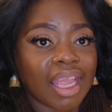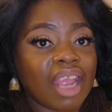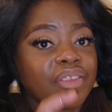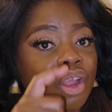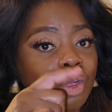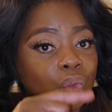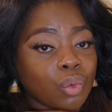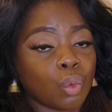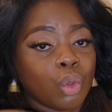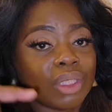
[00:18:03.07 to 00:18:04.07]
And they're
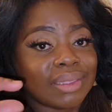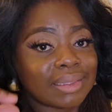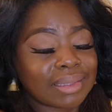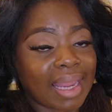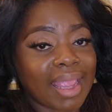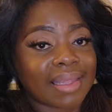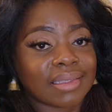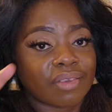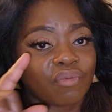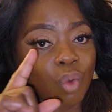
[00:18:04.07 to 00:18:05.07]
little wooden
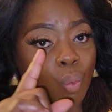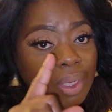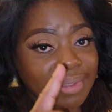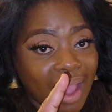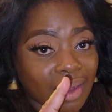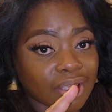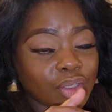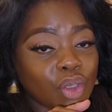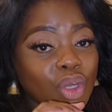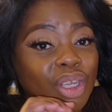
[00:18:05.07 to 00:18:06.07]
stands for $1.
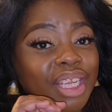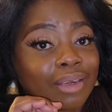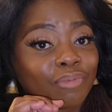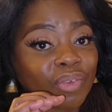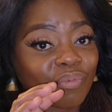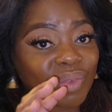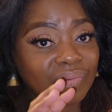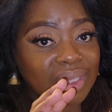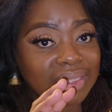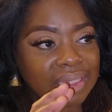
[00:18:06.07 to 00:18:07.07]
So you gonna get them for
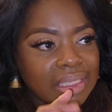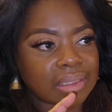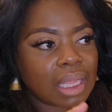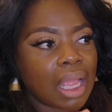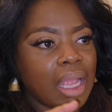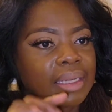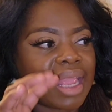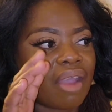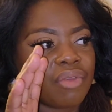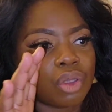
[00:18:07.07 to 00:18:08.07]
50 cents. They
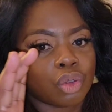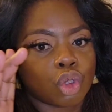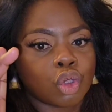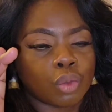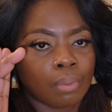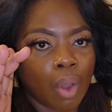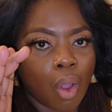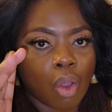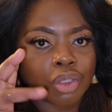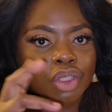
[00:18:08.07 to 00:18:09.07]
have the little
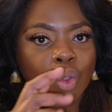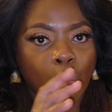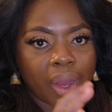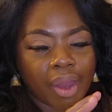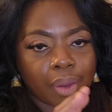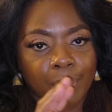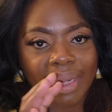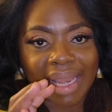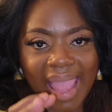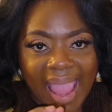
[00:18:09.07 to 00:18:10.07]
small square
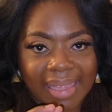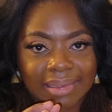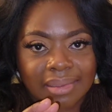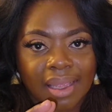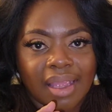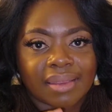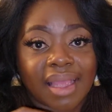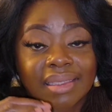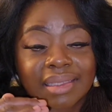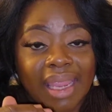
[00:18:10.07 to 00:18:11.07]
plaques
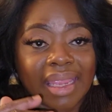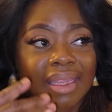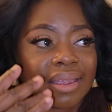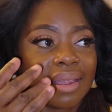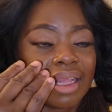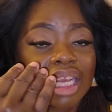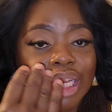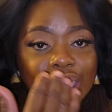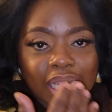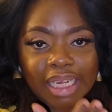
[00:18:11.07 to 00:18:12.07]
that say,
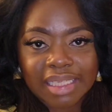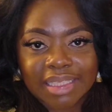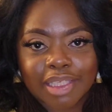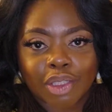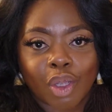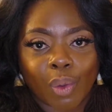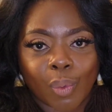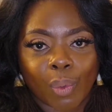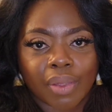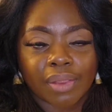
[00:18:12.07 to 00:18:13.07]
let it snow.
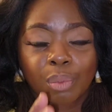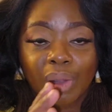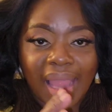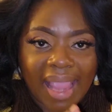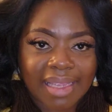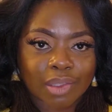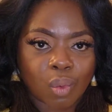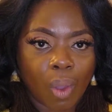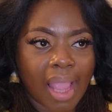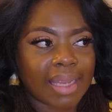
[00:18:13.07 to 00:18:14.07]
The plaque is
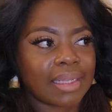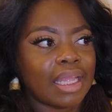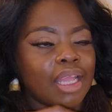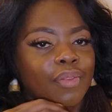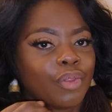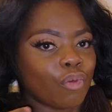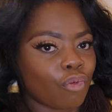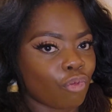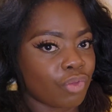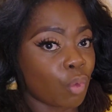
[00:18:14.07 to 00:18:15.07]
white.
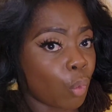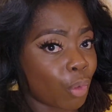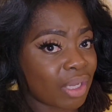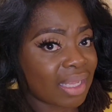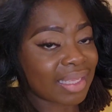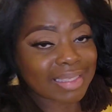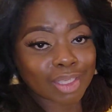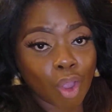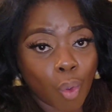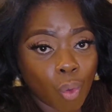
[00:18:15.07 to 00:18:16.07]
The, the wording is
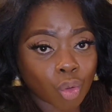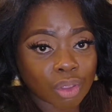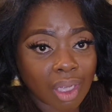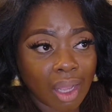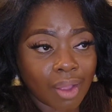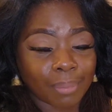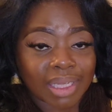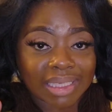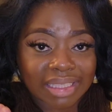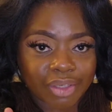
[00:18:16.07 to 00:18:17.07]
gold um,
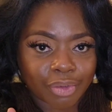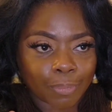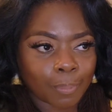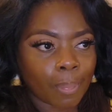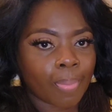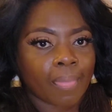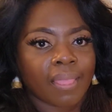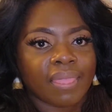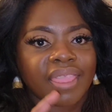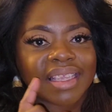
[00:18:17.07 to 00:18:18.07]
glitter.
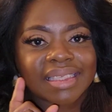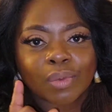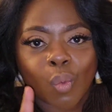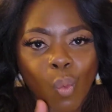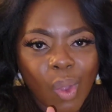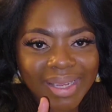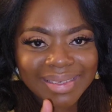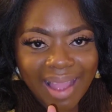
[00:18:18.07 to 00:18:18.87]
It's $1.